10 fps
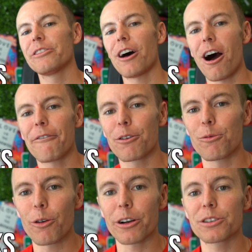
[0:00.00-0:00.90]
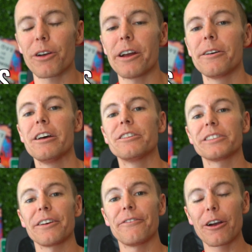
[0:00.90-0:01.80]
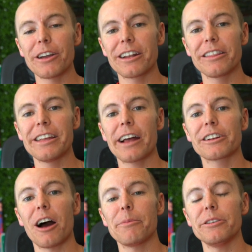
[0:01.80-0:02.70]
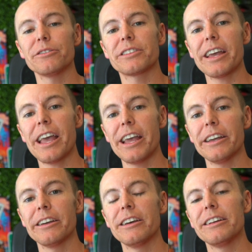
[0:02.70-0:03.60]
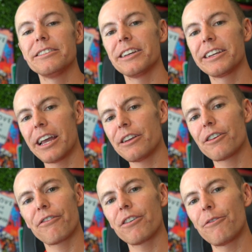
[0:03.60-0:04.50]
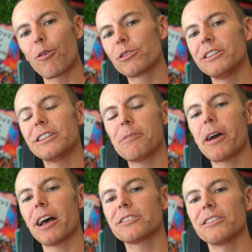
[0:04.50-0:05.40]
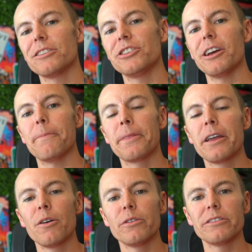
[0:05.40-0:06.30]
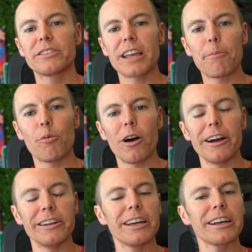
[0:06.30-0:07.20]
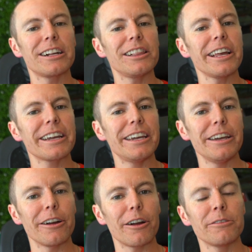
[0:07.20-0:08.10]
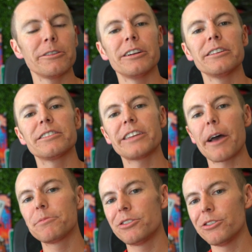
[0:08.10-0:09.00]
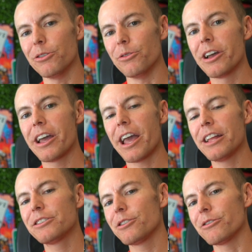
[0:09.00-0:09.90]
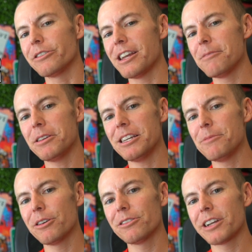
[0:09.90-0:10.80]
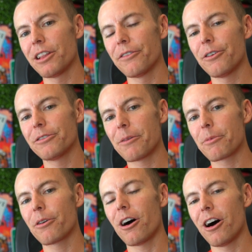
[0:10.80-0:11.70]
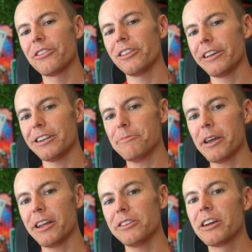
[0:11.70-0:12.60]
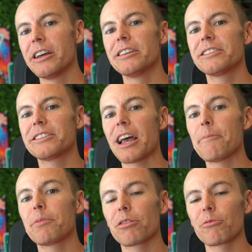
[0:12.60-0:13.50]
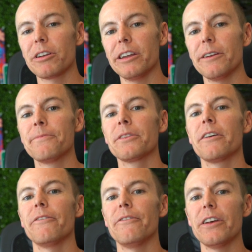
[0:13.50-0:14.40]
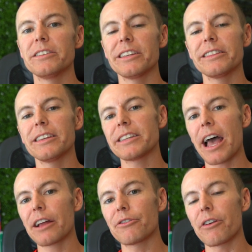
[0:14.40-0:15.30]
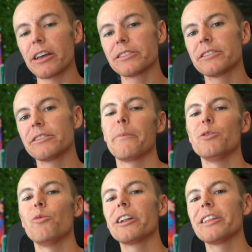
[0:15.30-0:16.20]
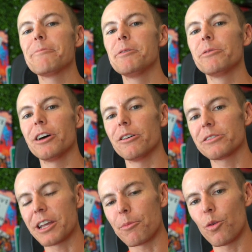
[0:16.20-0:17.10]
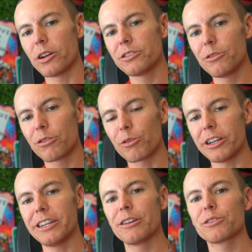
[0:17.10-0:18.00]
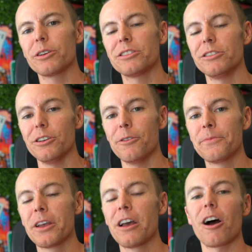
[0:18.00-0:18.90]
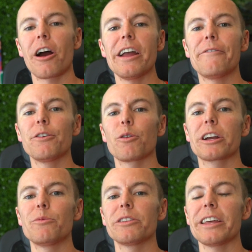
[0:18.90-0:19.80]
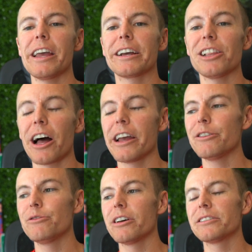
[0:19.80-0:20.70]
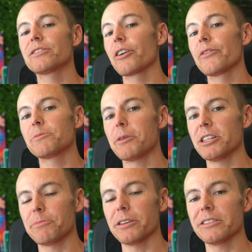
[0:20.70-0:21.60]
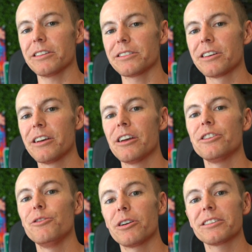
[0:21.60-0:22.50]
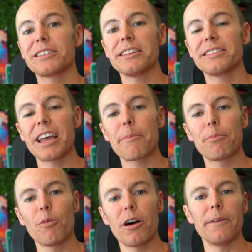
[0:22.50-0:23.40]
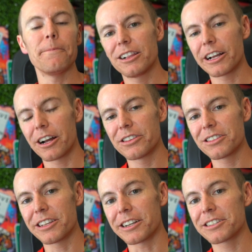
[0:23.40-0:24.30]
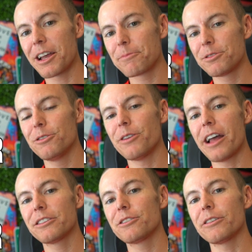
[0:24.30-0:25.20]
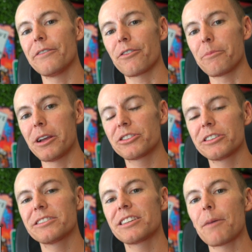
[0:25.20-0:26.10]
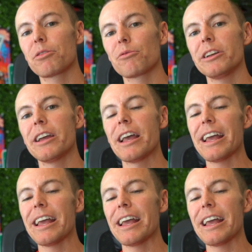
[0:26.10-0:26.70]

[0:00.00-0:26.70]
the offer works, right? So at the very end of the ad copy, you say, hey, to get your free 14-day pass to the gym, step 1, click here. Step 2, enter your name, email, telephone number on the landing page. Step 3, visit this address. But you want to let people know, step 1, 2, 3, here's what to do. All right, if you're working with a client who does service-based business, you want to say, step 1, click on this link. Step 2, enter your information. Step 3,